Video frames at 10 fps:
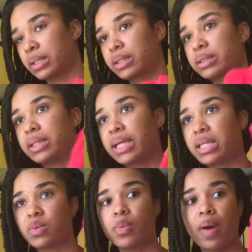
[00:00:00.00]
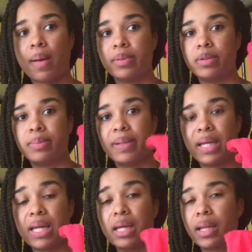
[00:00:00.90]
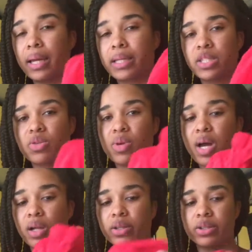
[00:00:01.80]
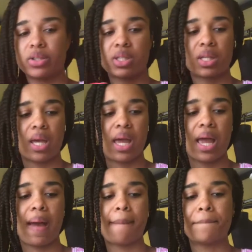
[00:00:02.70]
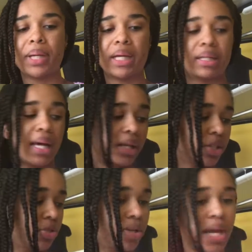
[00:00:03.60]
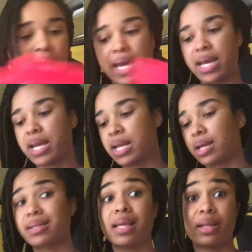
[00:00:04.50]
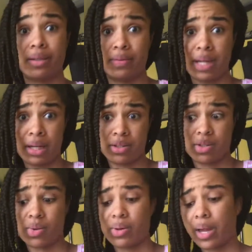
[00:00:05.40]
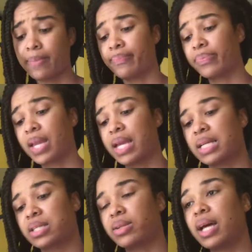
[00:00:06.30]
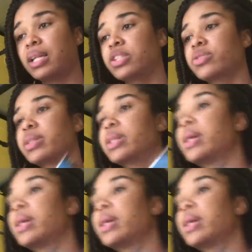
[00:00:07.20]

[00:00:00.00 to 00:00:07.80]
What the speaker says: these would probably be like $2, but Dollar Tree had, because I love the dollar store, okay? So Dollar Tree